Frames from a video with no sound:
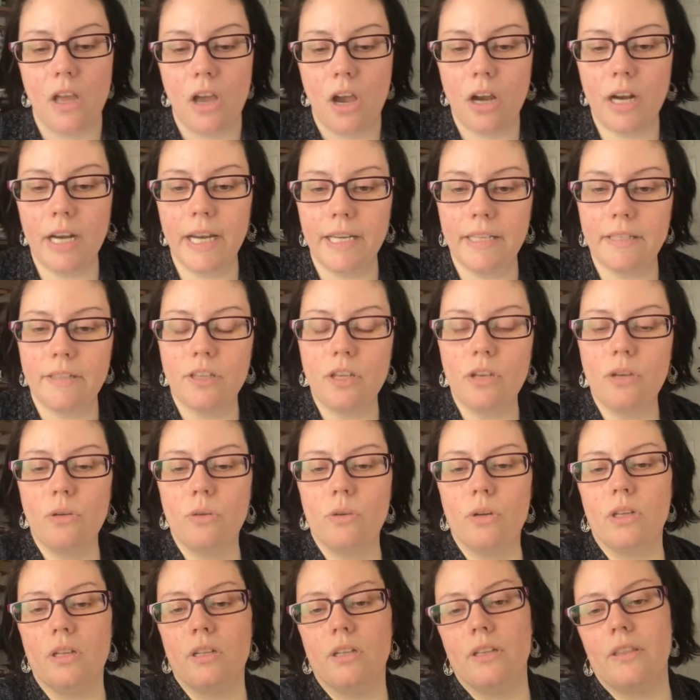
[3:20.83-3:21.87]
All right,
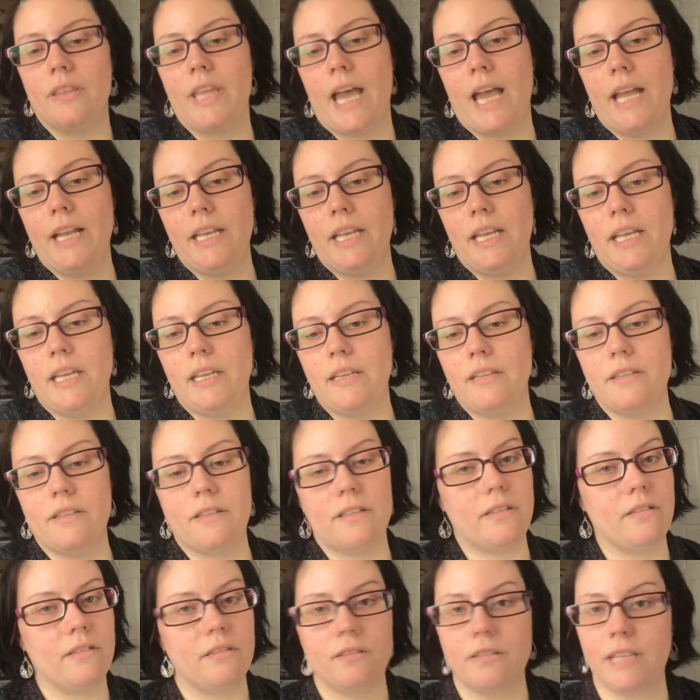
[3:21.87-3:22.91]
so that's
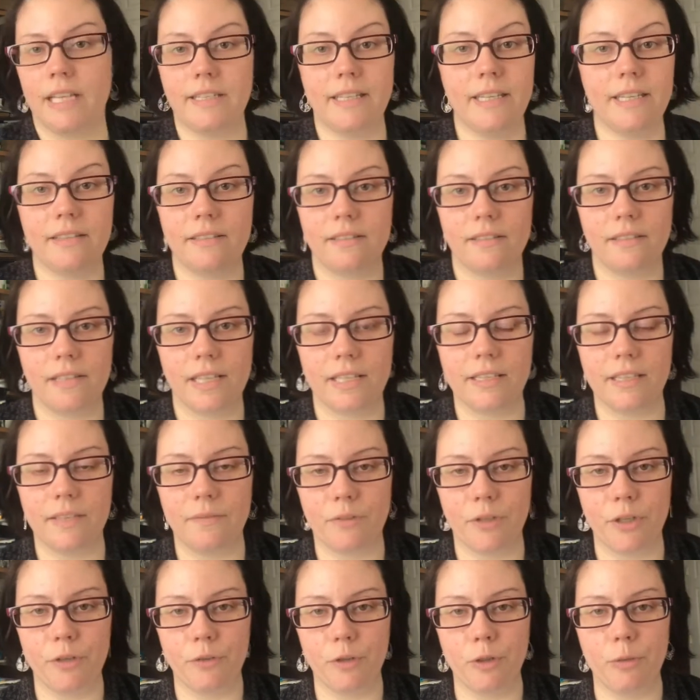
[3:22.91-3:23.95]
it. That's it
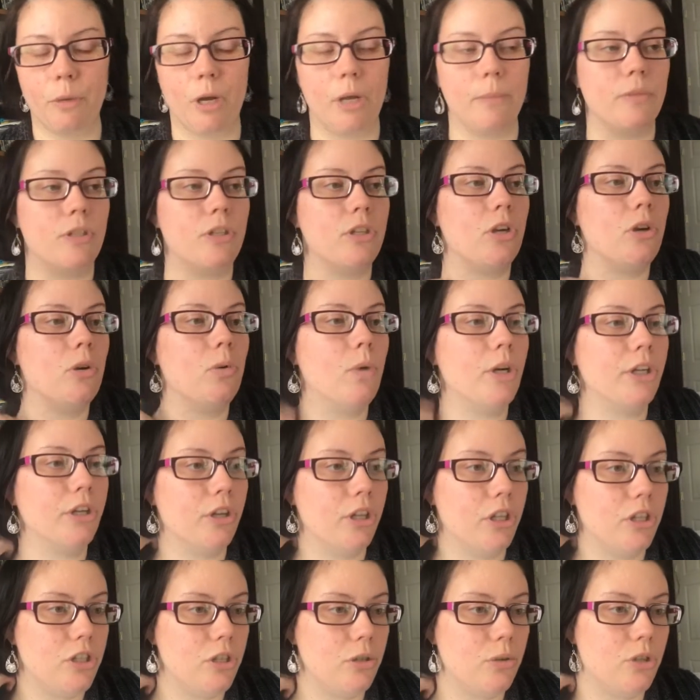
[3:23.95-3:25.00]
for your flu bomb. So what you're
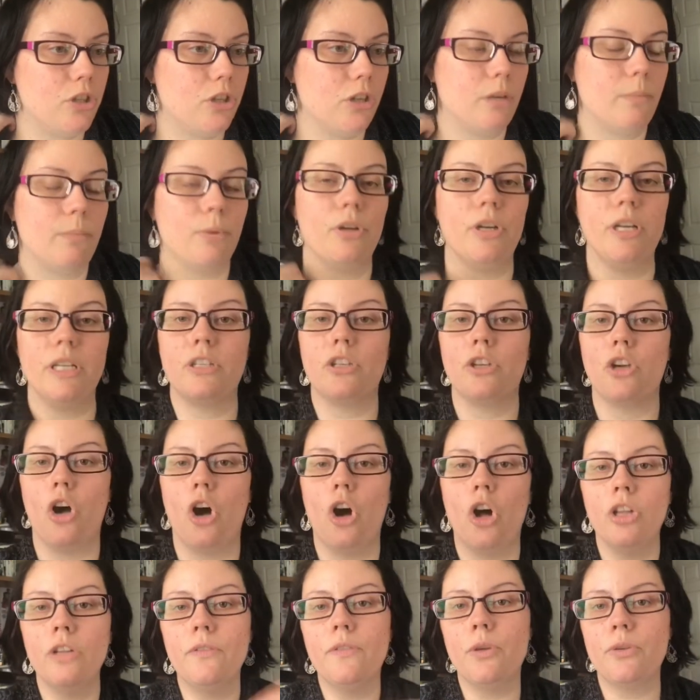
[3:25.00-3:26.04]
gonna do is you're gonna put
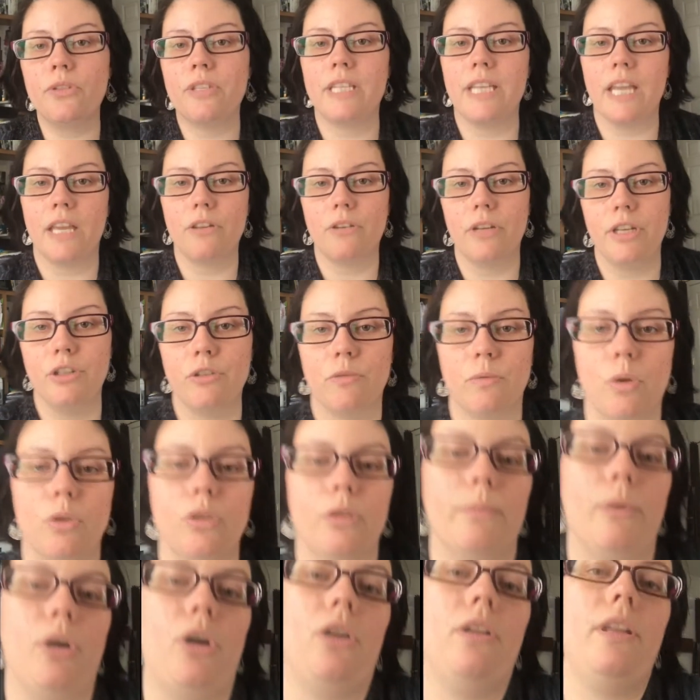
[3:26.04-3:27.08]
all of those together in your roller
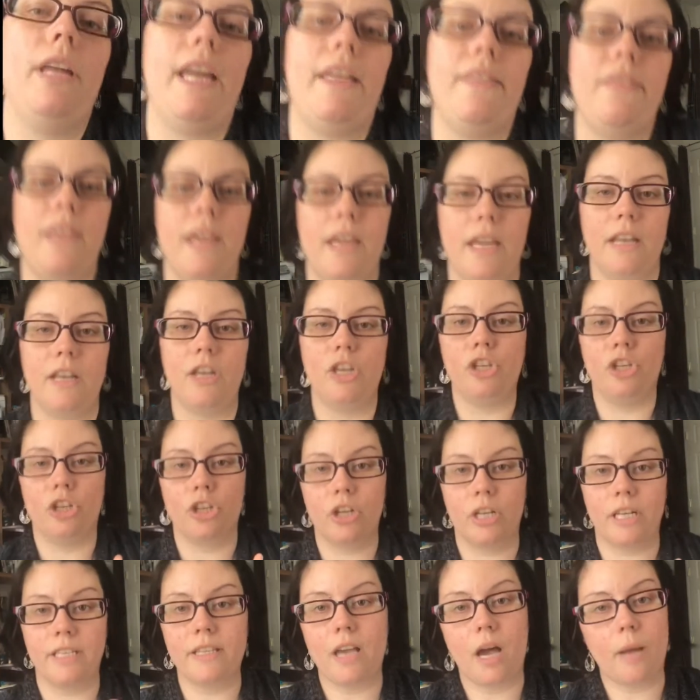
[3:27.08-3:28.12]
ball, and then you're
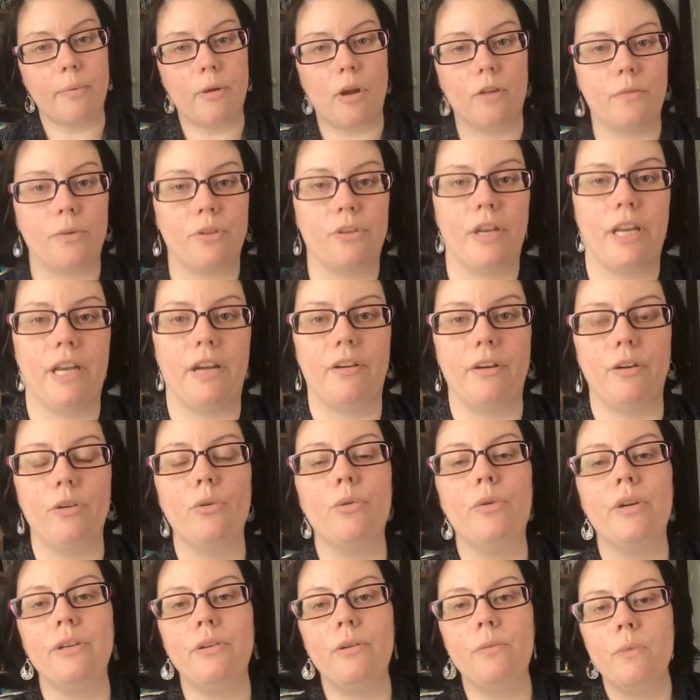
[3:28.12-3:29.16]
gonna top it off with your carrier
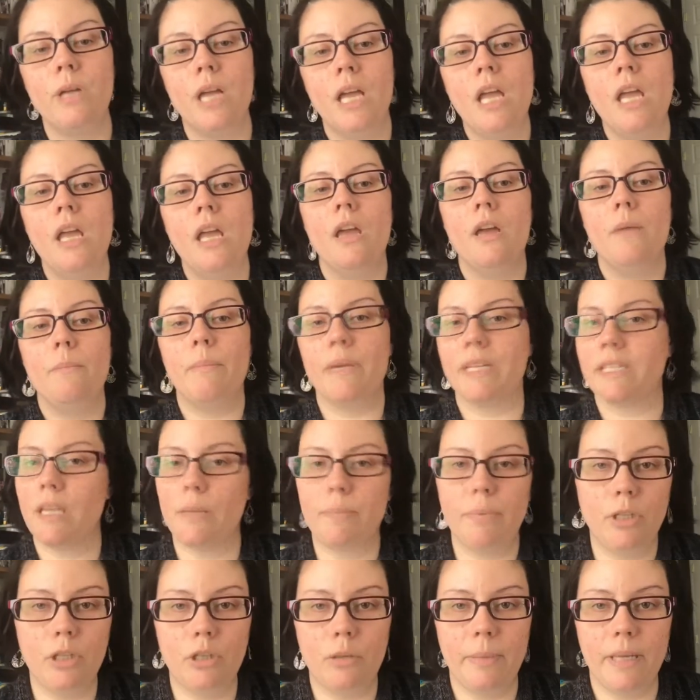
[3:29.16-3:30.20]
oil, mix it
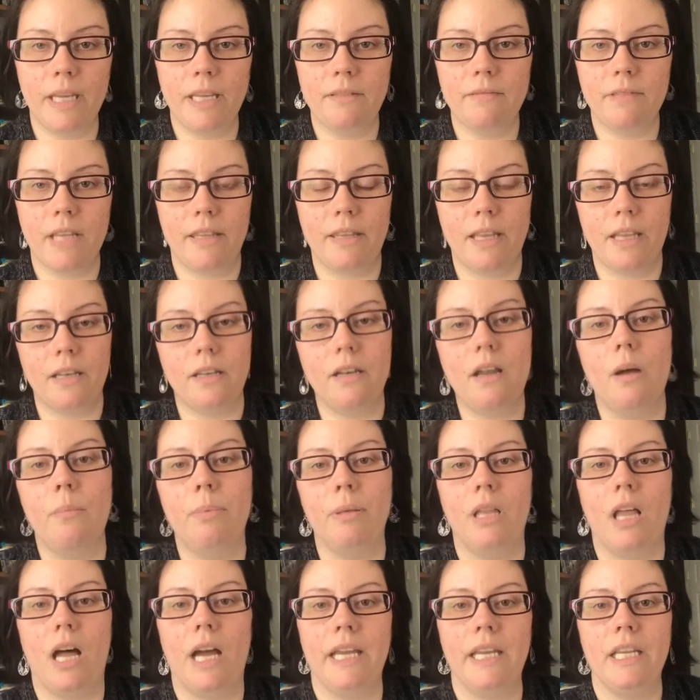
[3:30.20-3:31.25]
up a little bit, and then
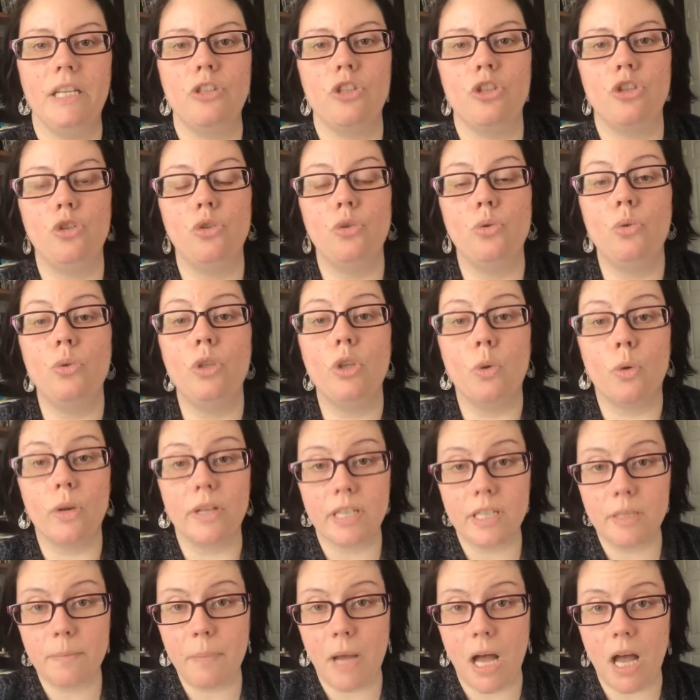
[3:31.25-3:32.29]
apply it to your
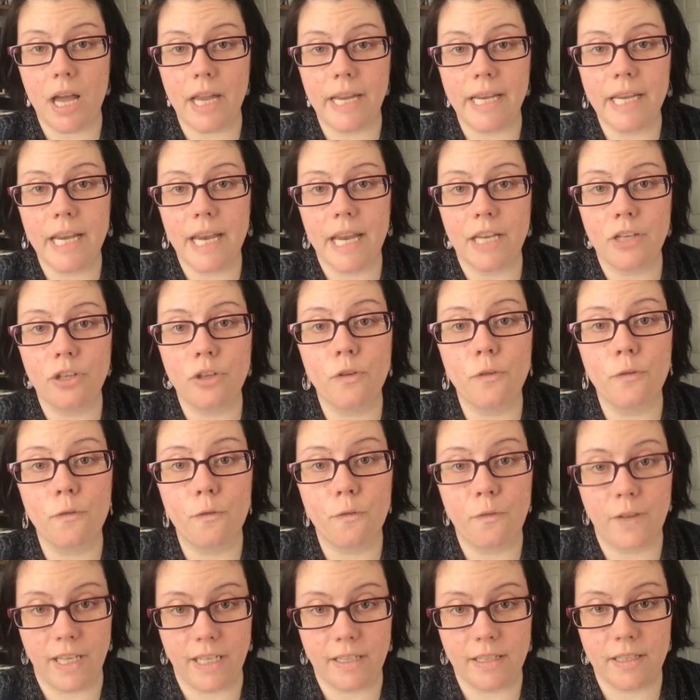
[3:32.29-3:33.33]
spine and your
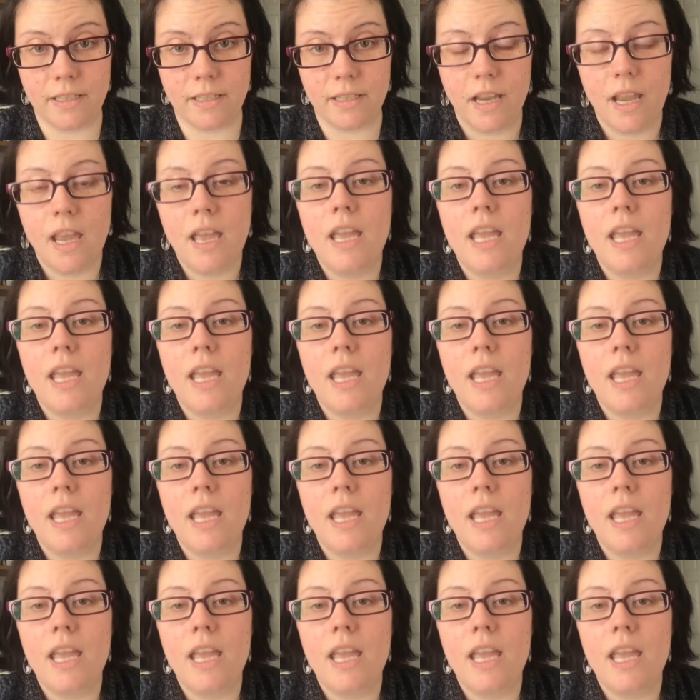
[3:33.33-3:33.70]
feet.